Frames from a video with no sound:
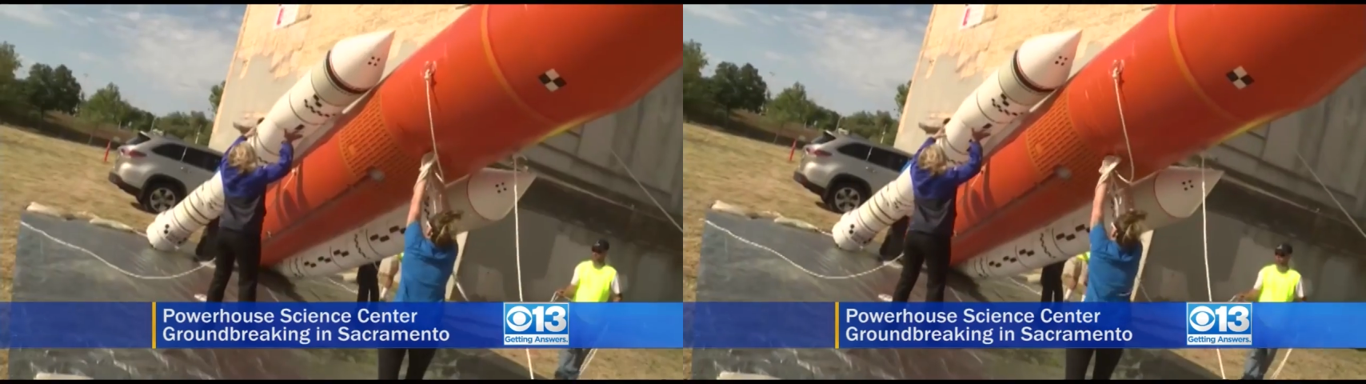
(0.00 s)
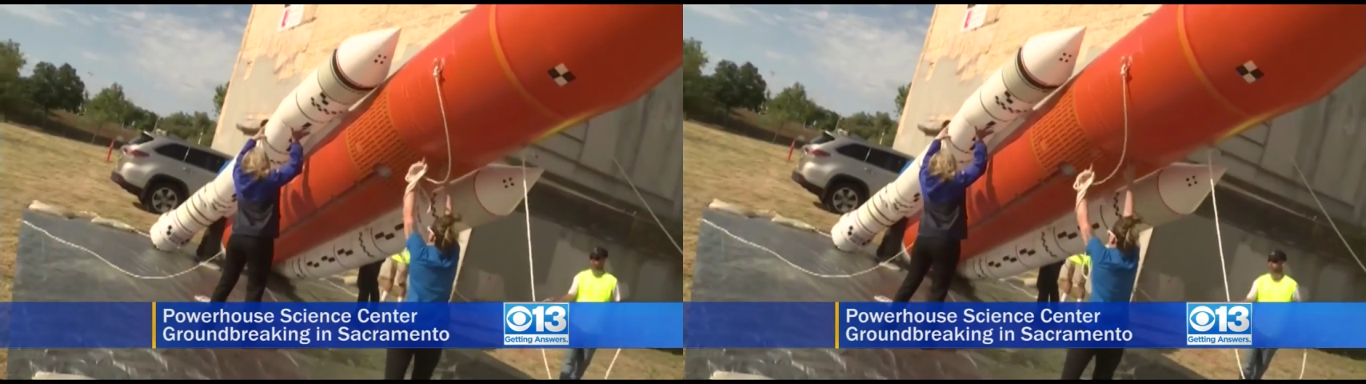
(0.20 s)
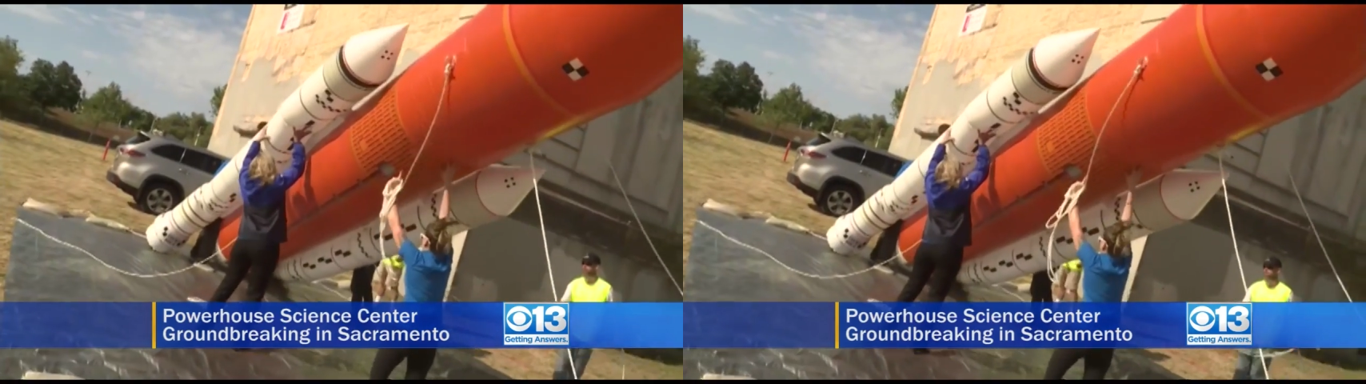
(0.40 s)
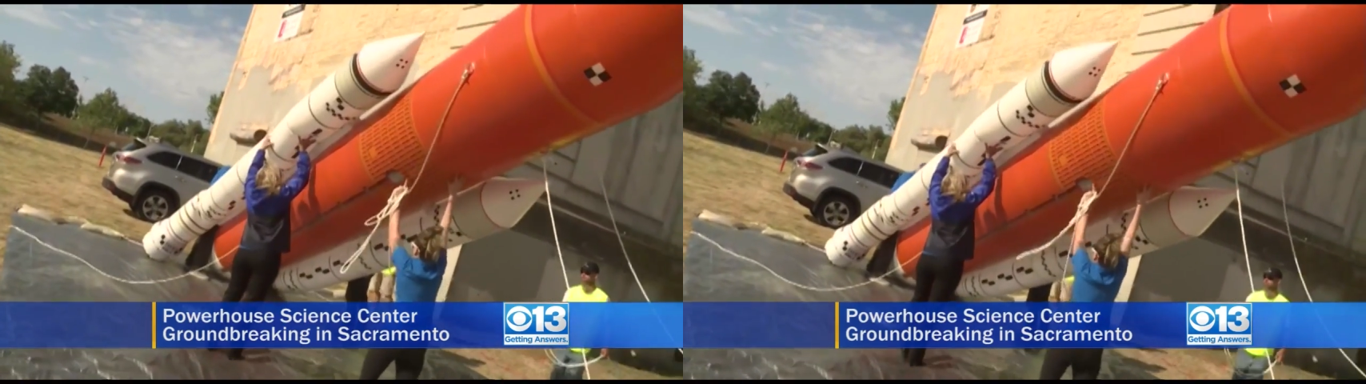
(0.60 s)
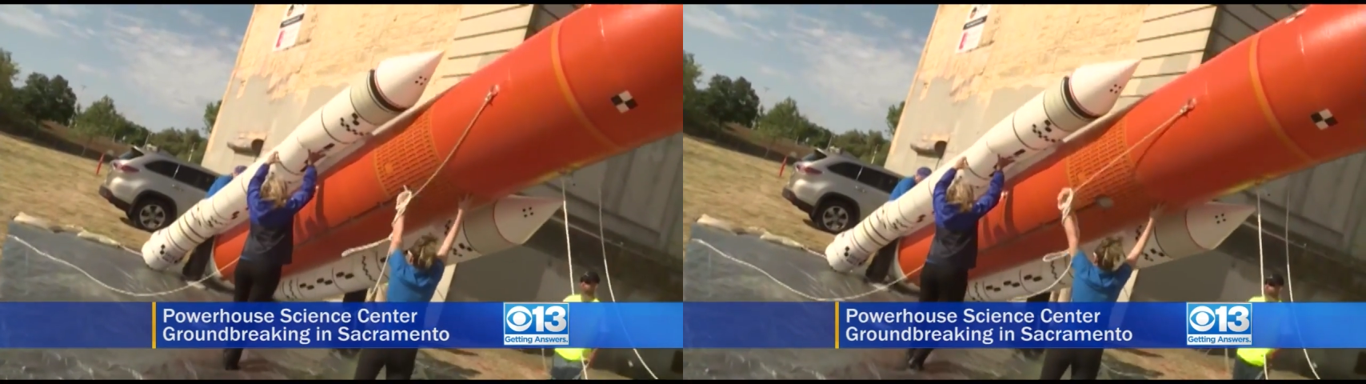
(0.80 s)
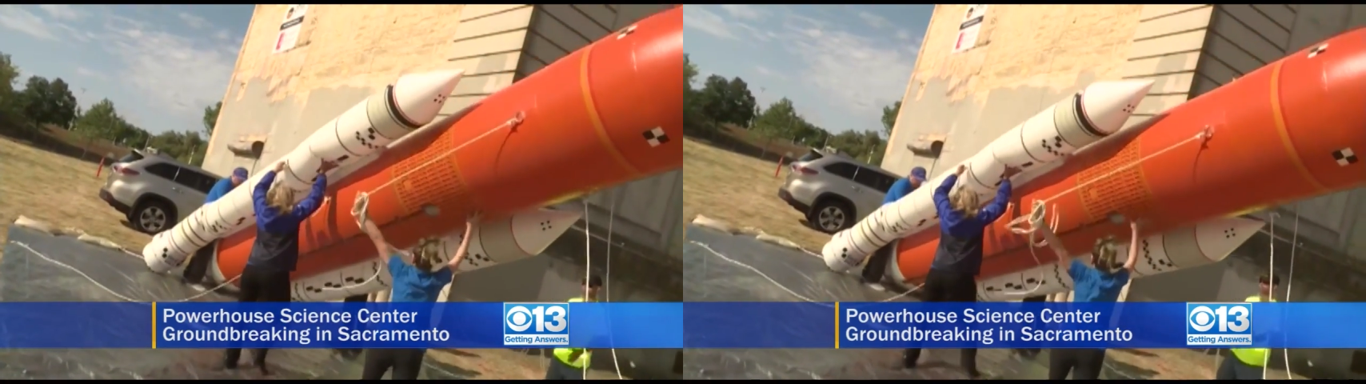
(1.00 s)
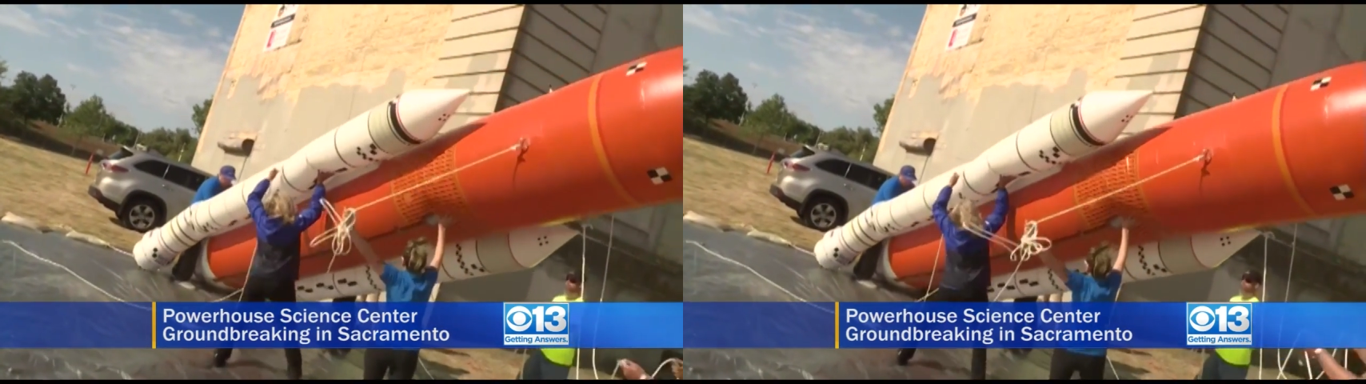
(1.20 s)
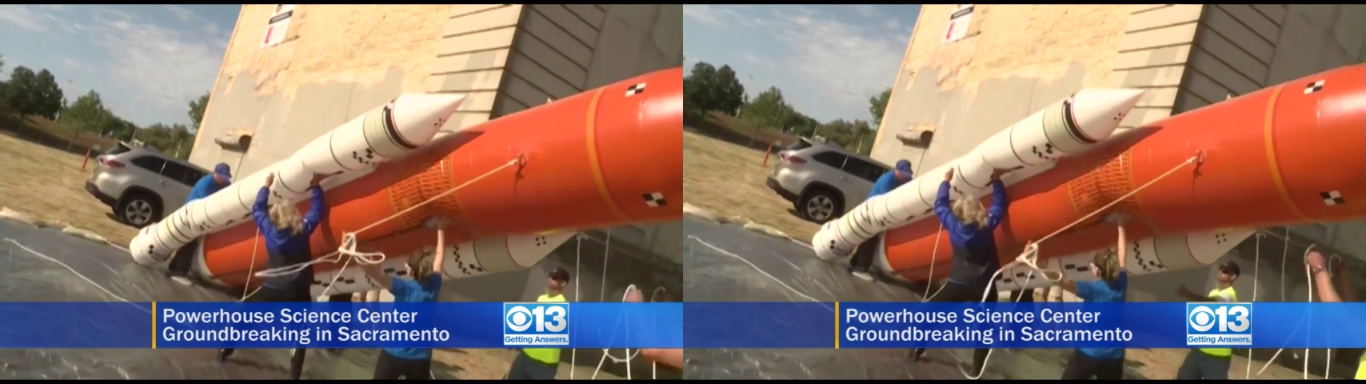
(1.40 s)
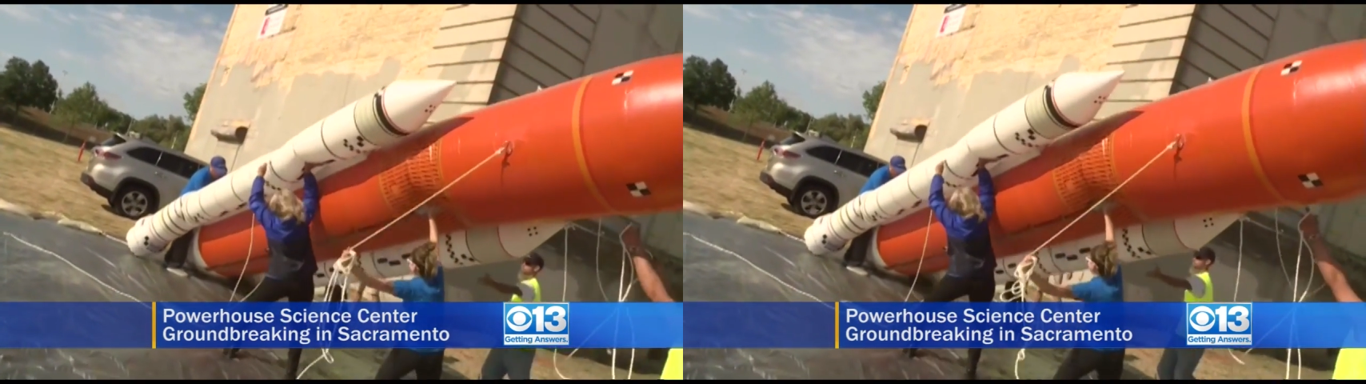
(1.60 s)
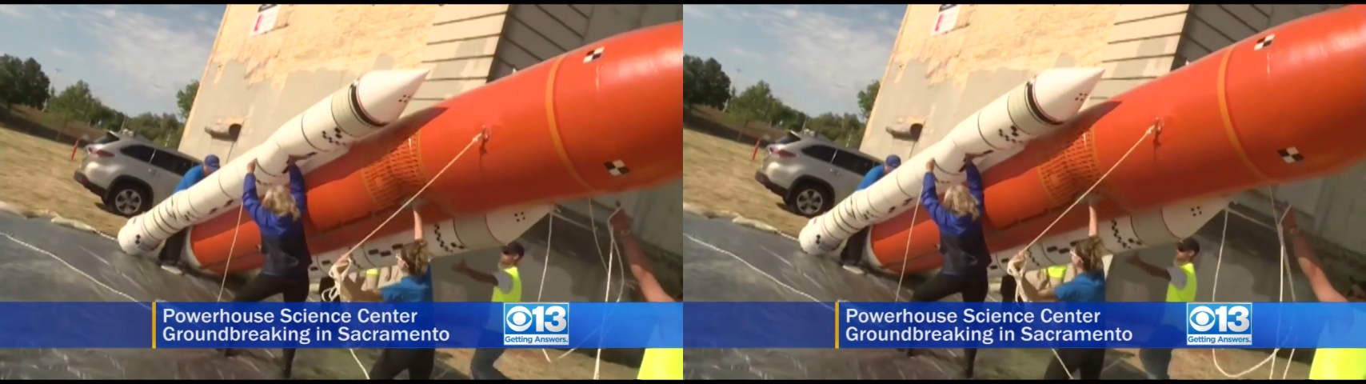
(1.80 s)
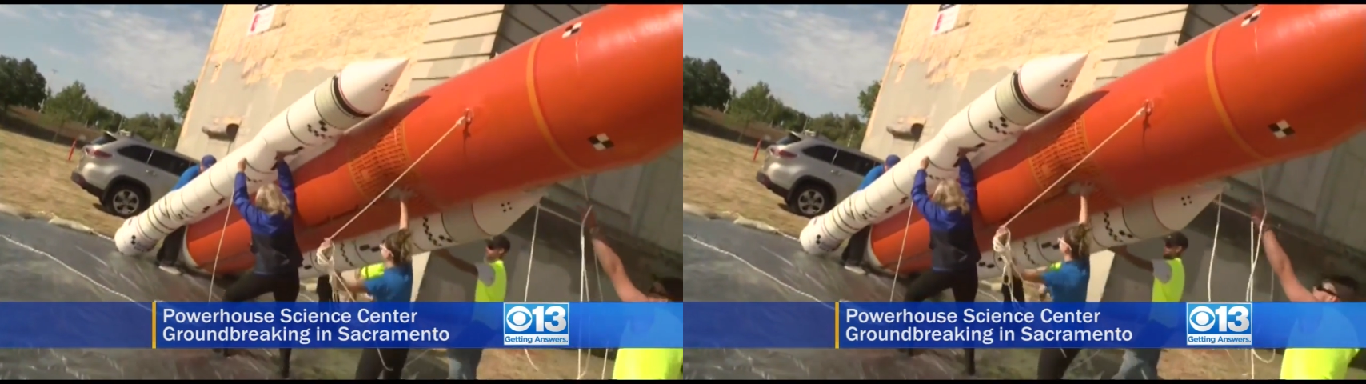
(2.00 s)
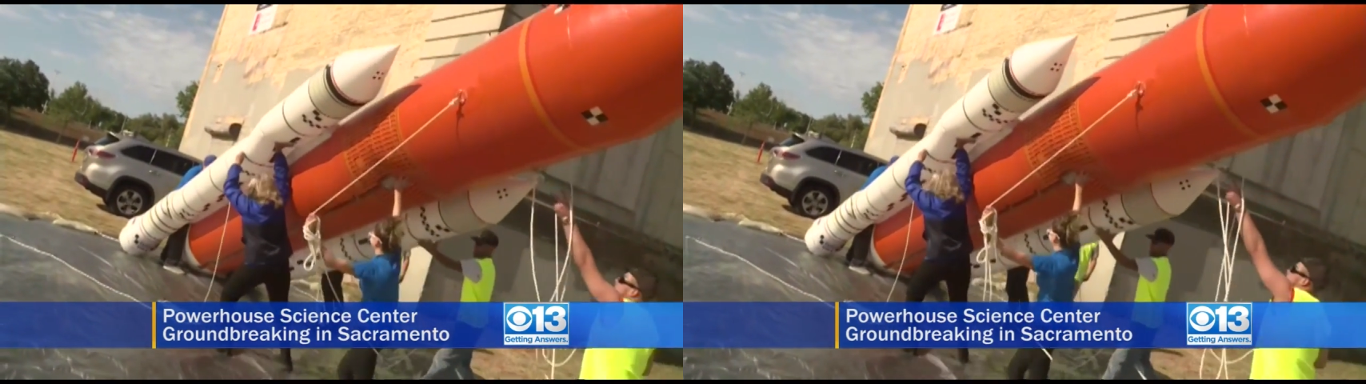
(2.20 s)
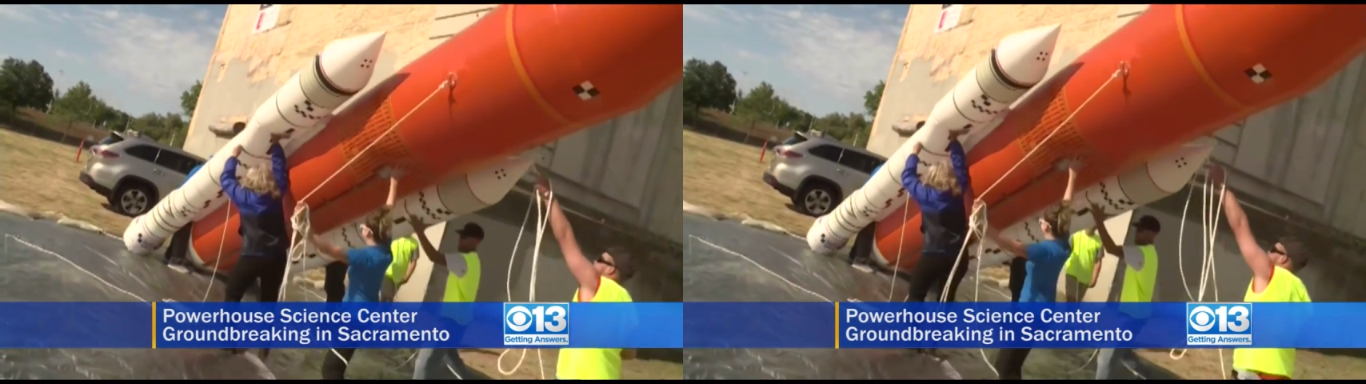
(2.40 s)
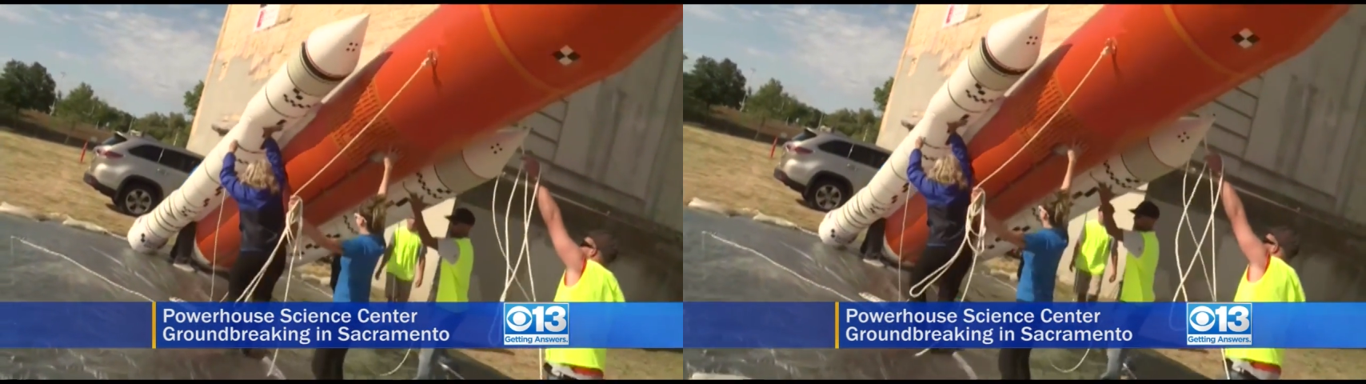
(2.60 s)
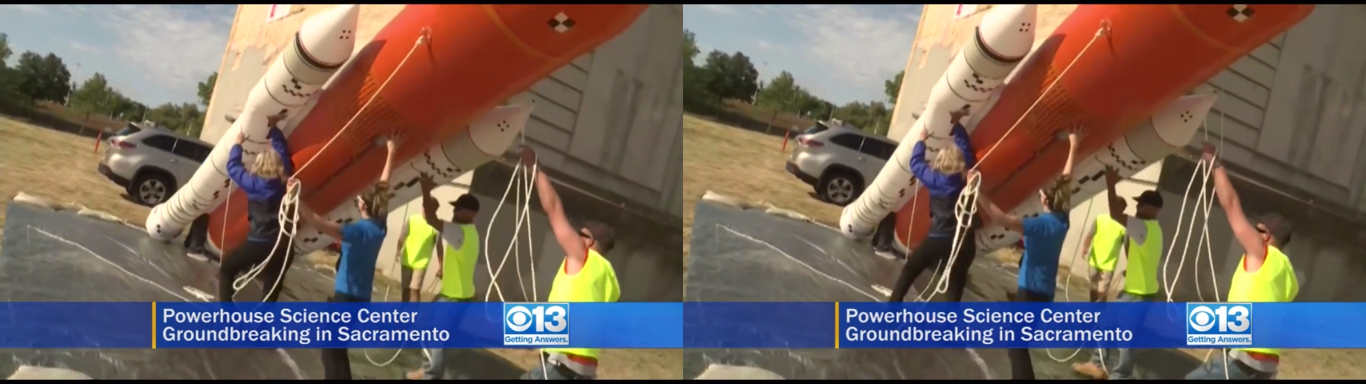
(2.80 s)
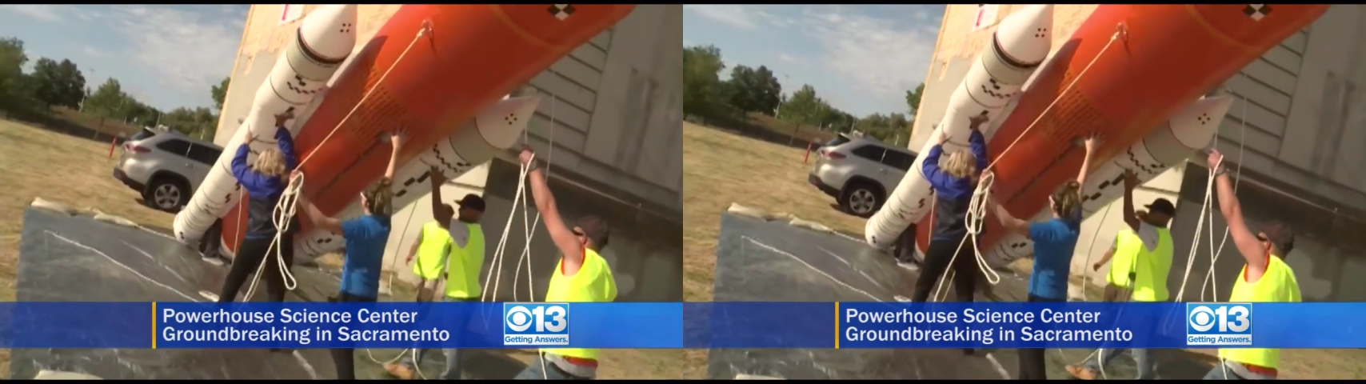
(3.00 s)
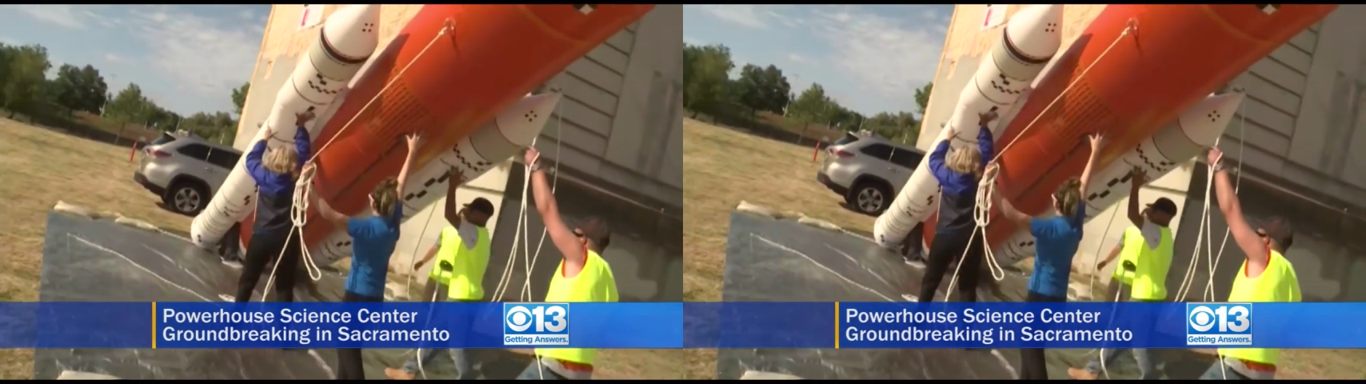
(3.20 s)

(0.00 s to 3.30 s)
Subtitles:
(no speaker visible)